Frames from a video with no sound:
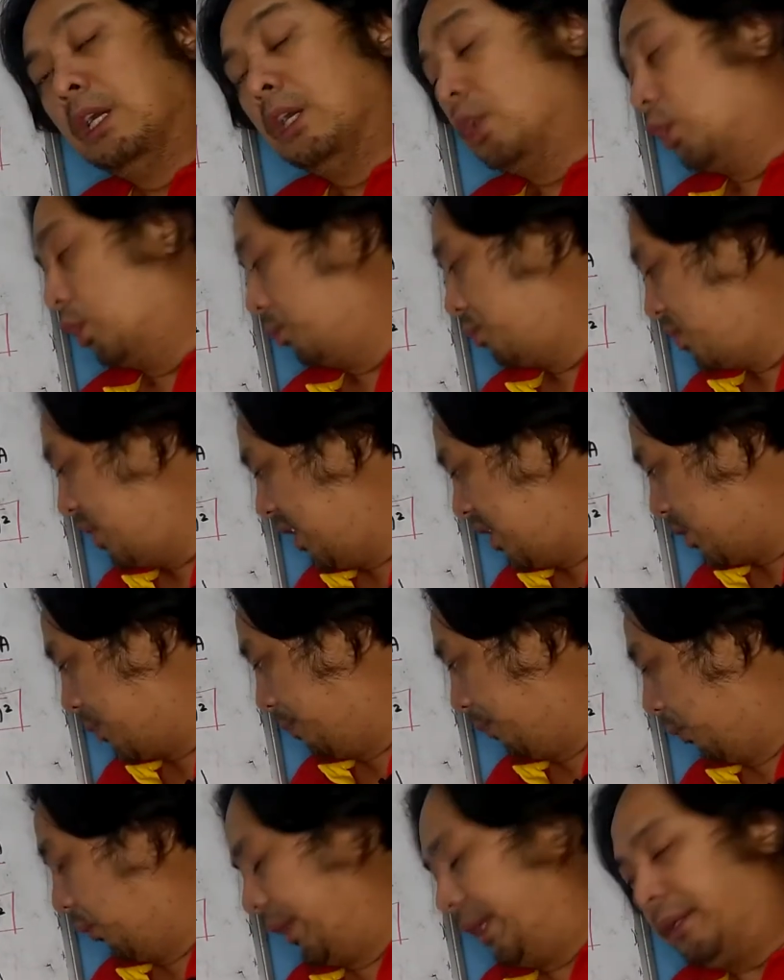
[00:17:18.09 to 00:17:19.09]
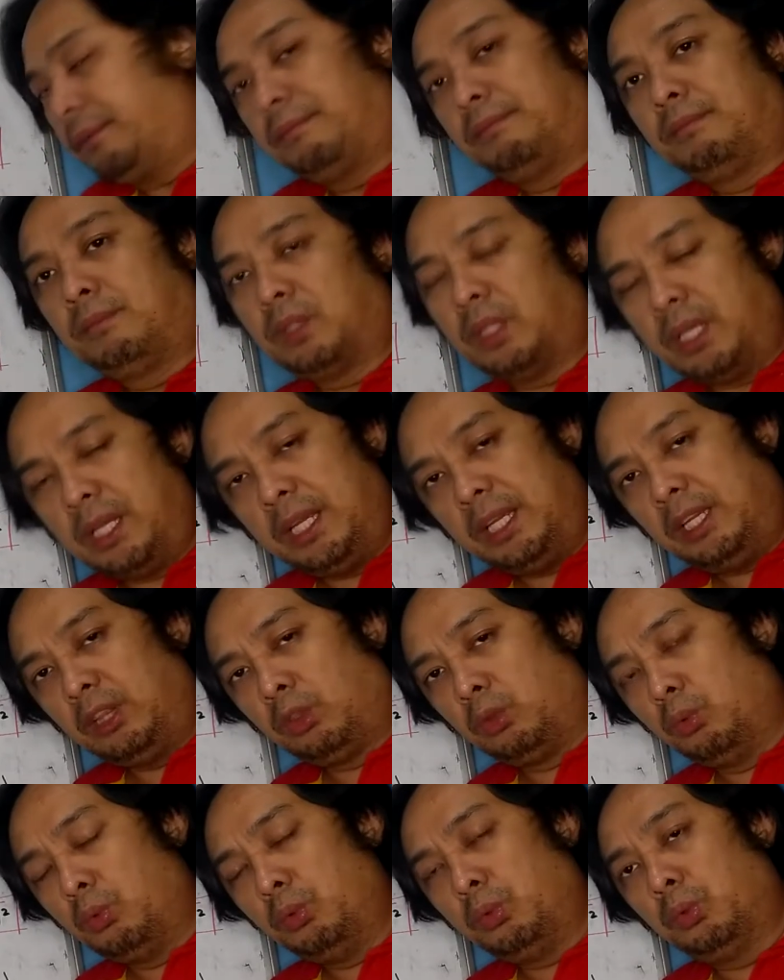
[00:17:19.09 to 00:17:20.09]
of
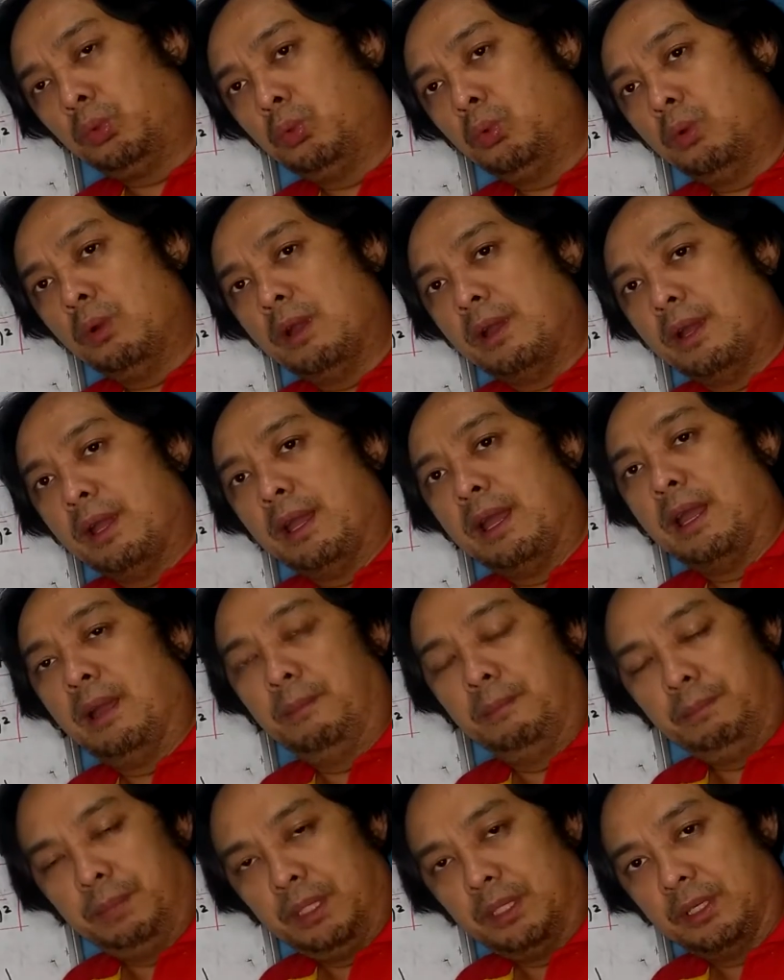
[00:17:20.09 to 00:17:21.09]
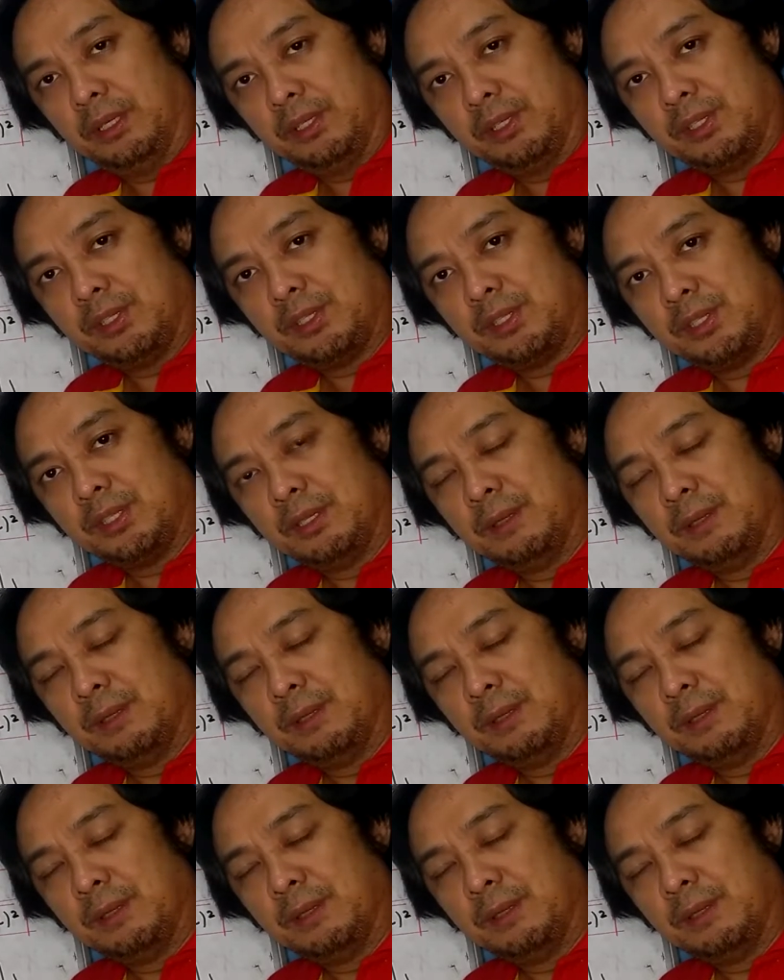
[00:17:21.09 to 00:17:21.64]
6.322 amperes.